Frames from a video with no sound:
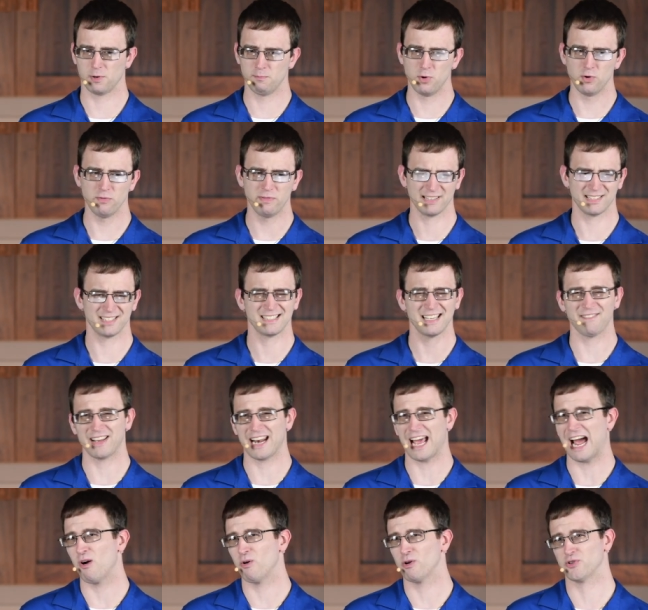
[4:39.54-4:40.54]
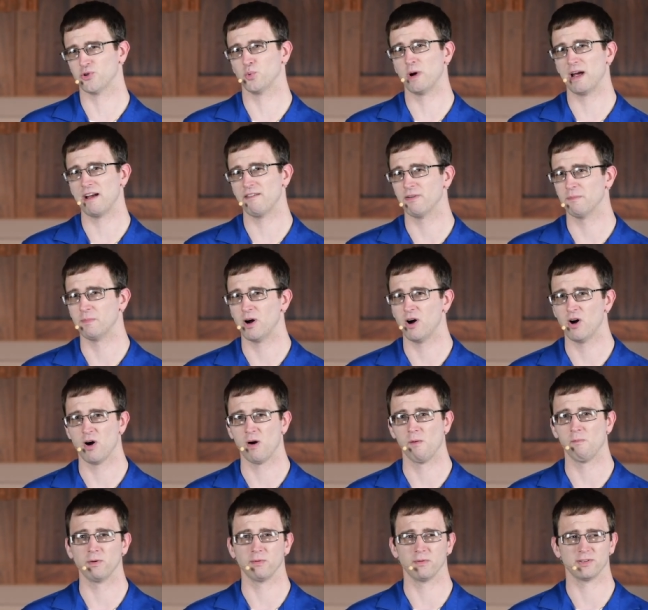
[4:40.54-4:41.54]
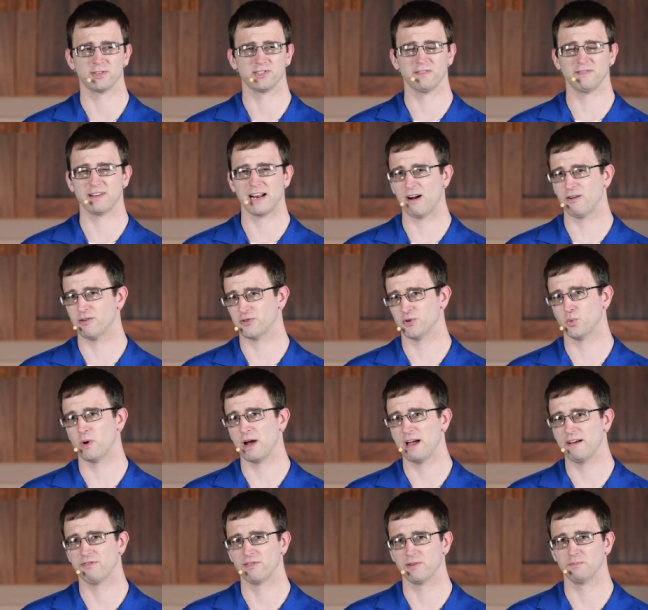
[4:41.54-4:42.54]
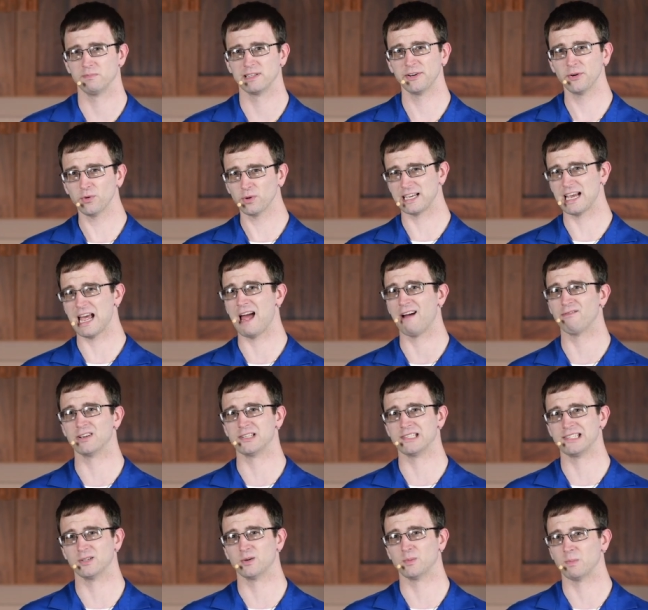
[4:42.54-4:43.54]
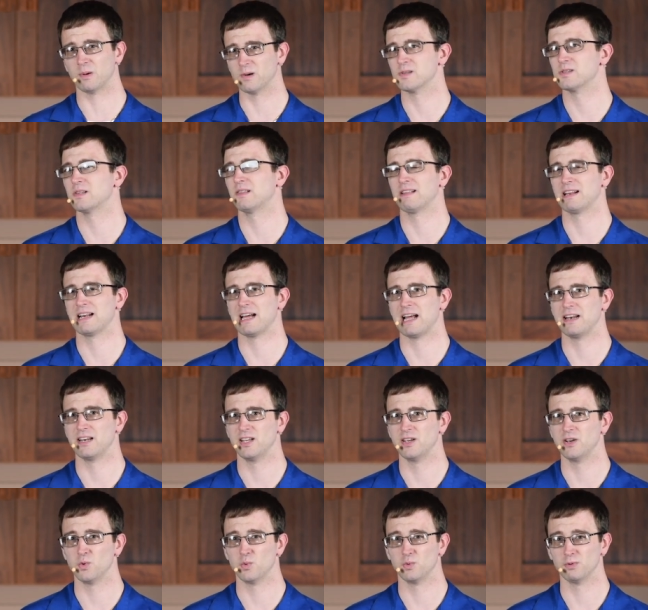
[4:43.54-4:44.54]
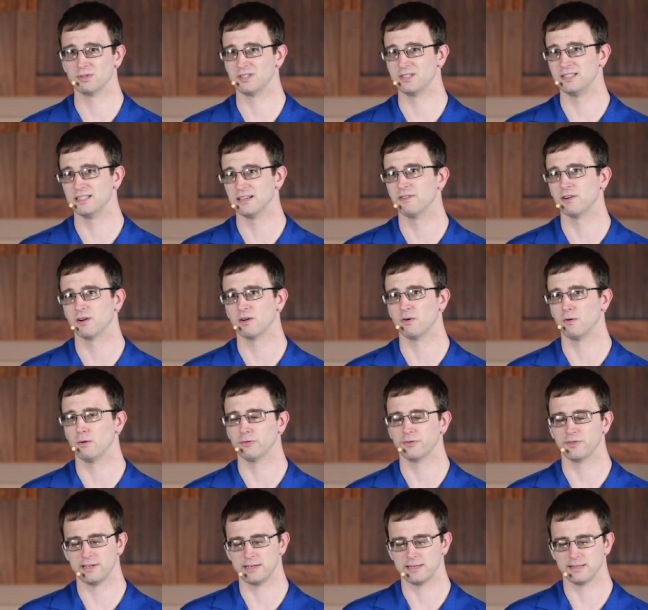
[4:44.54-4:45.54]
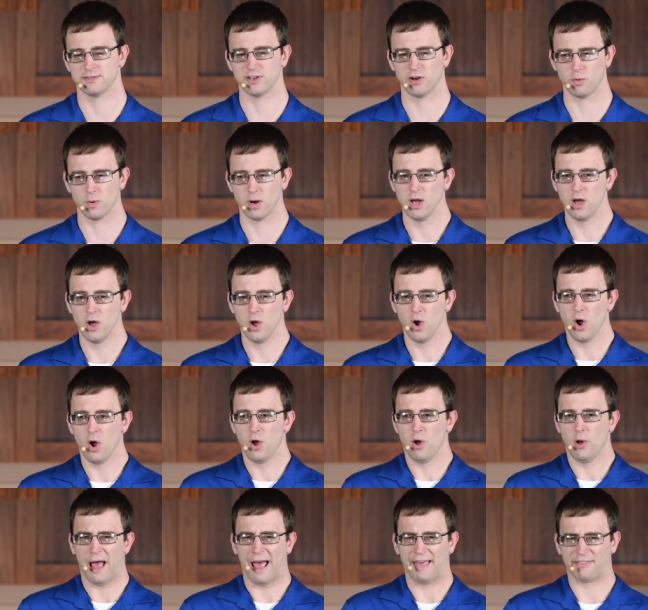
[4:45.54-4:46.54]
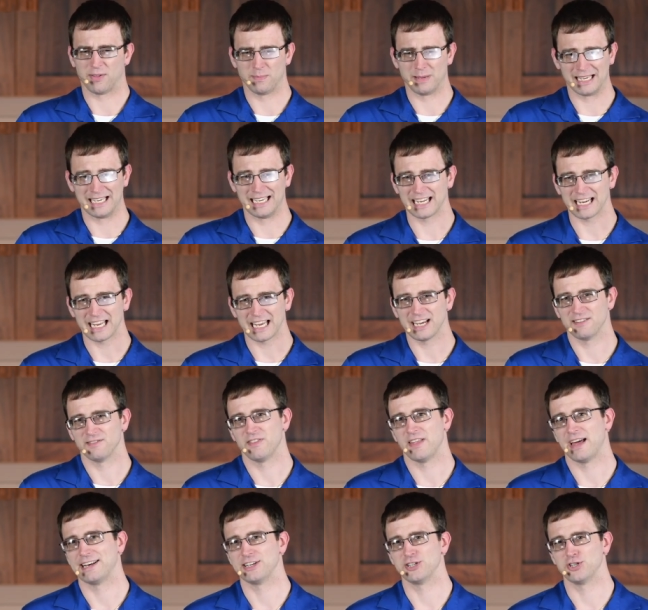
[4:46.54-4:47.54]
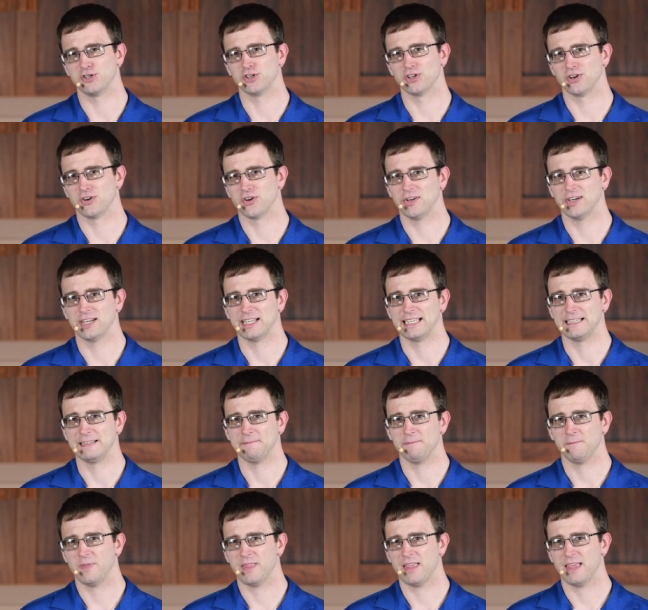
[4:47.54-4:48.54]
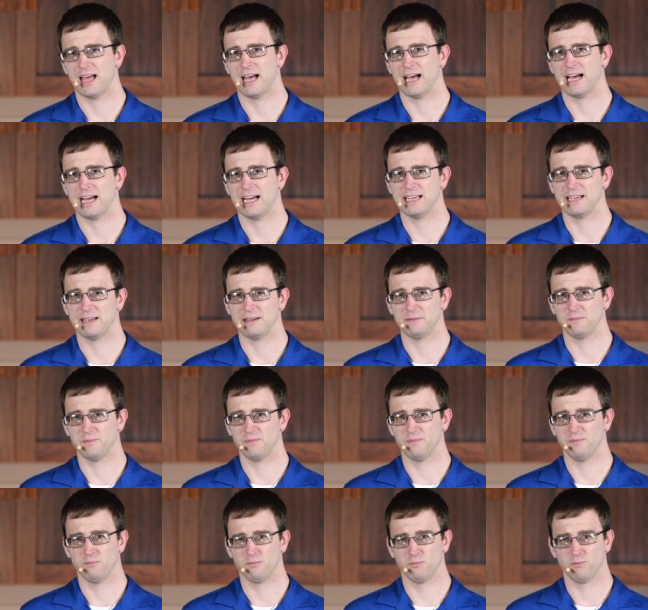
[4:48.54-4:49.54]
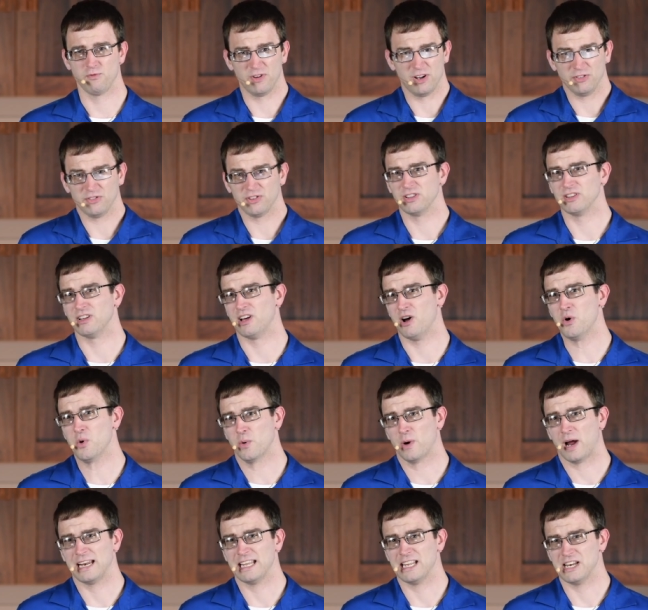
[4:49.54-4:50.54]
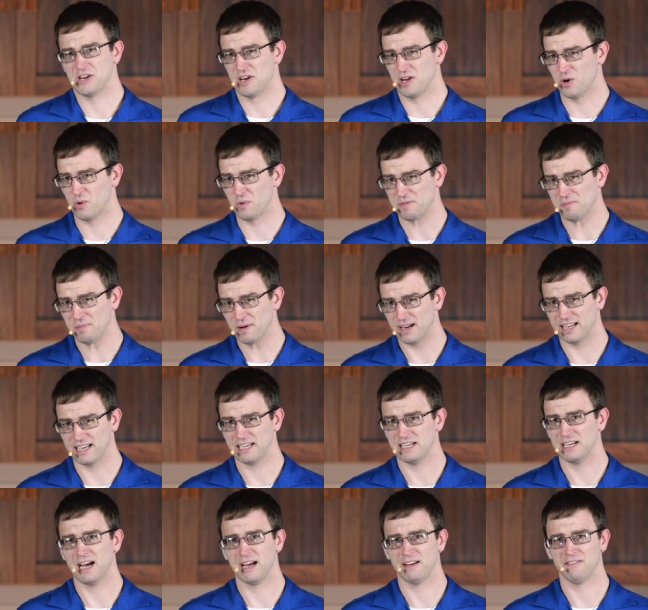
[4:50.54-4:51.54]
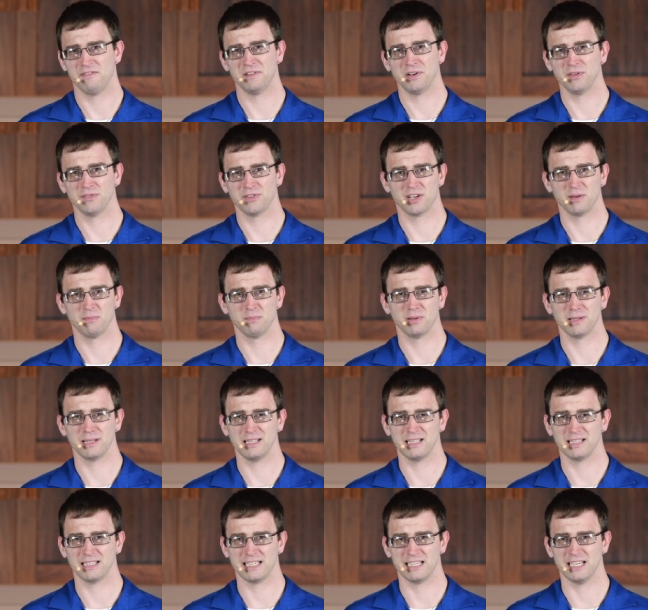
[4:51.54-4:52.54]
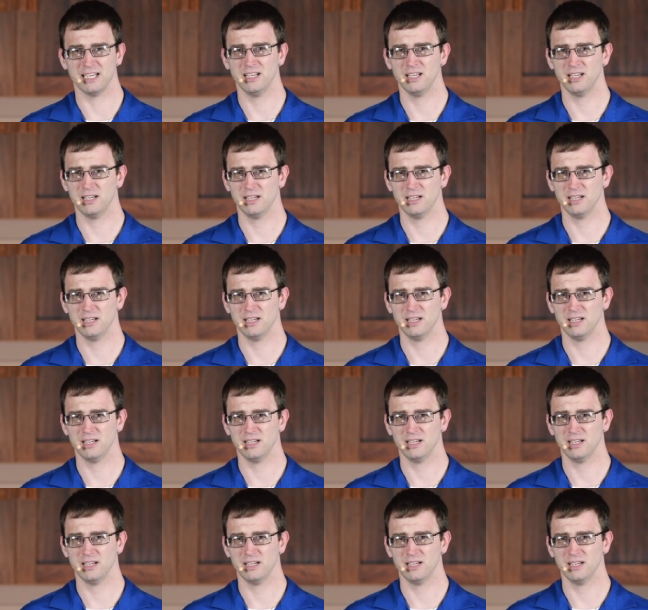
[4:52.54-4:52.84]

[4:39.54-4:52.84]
moving seven hours away from home, seven hours away from literally every single person that I knew was difficult. And so at the beginning of that journey, I felt alone. I didn't know anybody. I felt completely